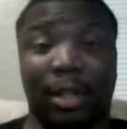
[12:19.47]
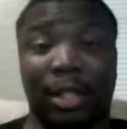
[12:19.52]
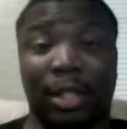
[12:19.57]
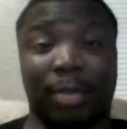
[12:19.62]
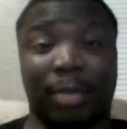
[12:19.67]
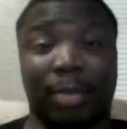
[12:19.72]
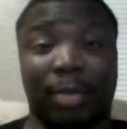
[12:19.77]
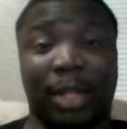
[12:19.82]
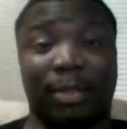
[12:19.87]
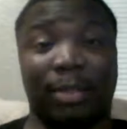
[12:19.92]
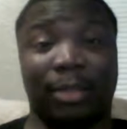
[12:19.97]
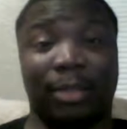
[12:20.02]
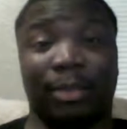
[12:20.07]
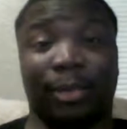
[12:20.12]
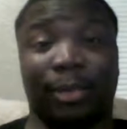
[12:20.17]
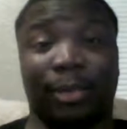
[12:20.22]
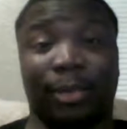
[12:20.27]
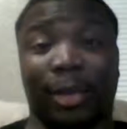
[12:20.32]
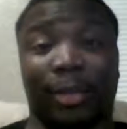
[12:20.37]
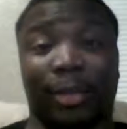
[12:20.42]
Because I
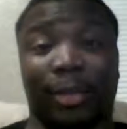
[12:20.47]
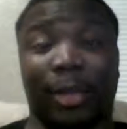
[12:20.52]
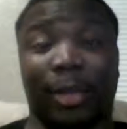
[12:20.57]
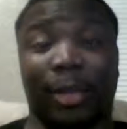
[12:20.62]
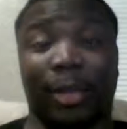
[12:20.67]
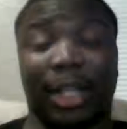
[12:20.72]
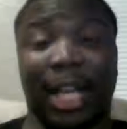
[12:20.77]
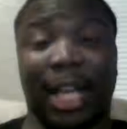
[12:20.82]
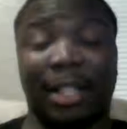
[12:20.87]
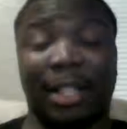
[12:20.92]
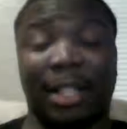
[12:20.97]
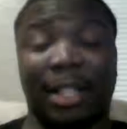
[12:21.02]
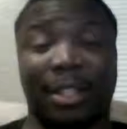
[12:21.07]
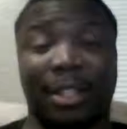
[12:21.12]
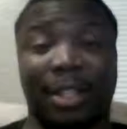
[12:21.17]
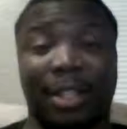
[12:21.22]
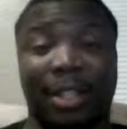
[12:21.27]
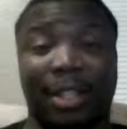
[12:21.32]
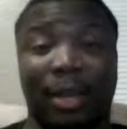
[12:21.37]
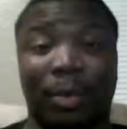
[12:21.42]
mean, Florida really
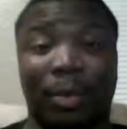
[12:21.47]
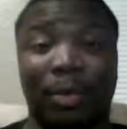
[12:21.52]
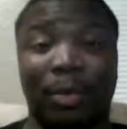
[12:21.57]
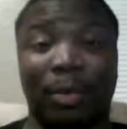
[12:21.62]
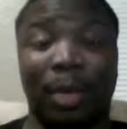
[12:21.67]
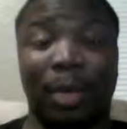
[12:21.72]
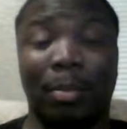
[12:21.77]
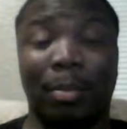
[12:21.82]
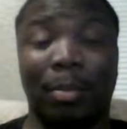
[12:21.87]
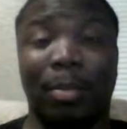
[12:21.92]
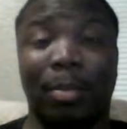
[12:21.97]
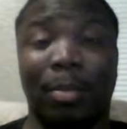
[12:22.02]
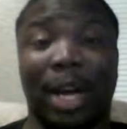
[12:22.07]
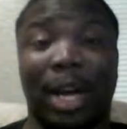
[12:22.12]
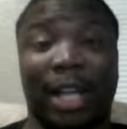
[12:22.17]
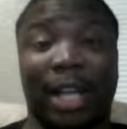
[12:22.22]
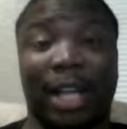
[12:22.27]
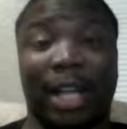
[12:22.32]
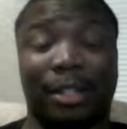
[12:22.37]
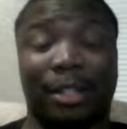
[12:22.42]
hasn't shown
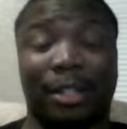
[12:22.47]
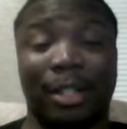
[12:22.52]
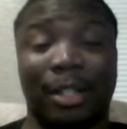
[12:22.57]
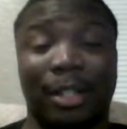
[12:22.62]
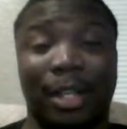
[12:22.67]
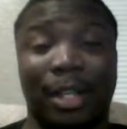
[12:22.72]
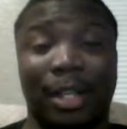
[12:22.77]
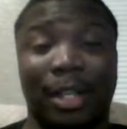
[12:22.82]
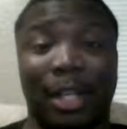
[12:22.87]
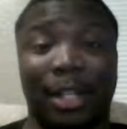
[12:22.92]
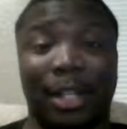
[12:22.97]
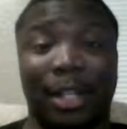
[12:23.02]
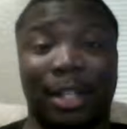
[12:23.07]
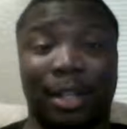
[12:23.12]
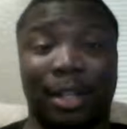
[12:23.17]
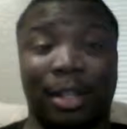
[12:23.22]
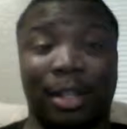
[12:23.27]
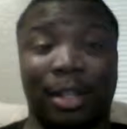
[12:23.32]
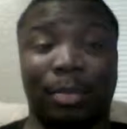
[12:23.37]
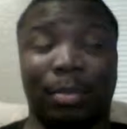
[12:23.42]
much
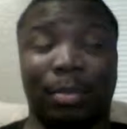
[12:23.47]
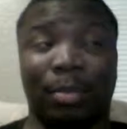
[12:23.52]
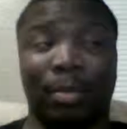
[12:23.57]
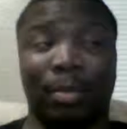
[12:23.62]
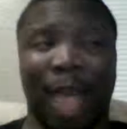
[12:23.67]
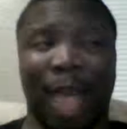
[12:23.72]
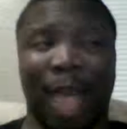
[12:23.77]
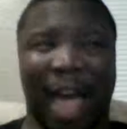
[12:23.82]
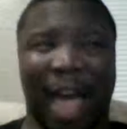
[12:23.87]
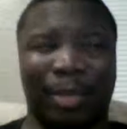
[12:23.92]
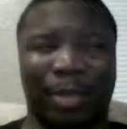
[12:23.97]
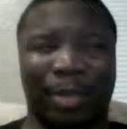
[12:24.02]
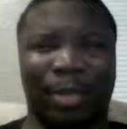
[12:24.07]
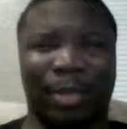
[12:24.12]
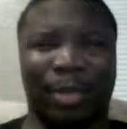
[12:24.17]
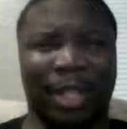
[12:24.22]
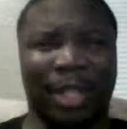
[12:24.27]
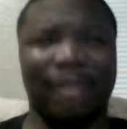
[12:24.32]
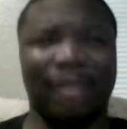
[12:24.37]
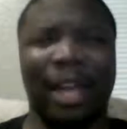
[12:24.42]
to have you
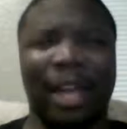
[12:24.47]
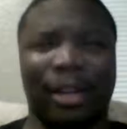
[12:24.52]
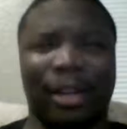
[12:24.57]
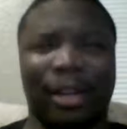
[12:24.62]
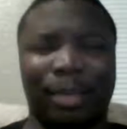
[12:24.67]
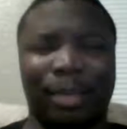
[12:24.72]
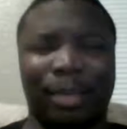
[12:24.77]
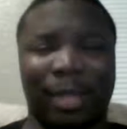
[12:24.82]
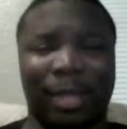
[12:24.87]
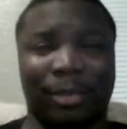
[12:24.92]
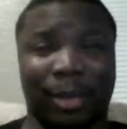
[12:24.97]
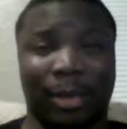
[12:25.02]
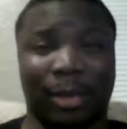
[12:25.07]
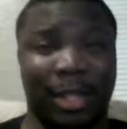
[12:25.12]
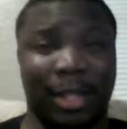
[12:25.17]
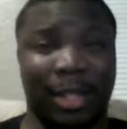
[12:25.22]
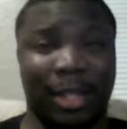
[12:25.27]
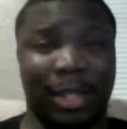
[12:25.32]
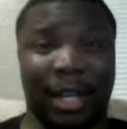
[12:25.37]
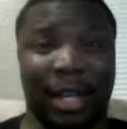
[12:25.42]
believe they could beat
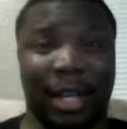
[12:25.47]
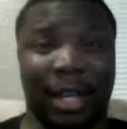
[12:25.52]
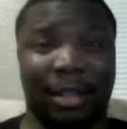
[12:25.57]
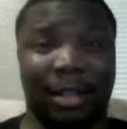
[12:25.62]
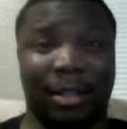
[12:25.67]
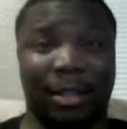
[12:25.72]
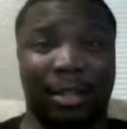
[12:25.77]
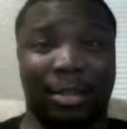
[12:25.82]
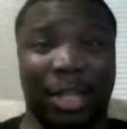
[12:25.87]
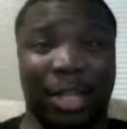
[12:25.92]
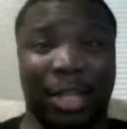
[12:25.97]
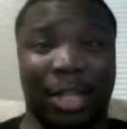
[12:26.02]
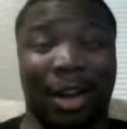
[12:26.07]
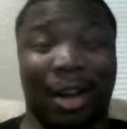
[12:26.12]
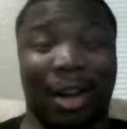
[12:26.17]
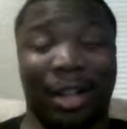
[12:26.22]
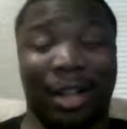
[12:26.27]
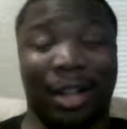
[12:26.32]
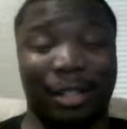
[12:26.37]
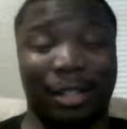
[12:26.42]
Florida State, to be
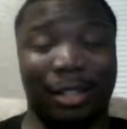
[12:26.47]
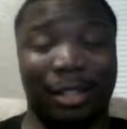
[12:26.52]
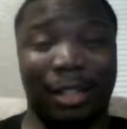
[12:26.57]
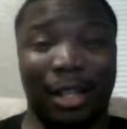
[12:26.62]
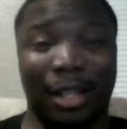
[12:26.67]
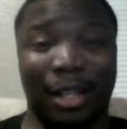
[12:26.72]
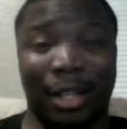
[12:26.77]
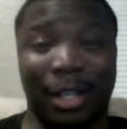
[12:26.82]
honest.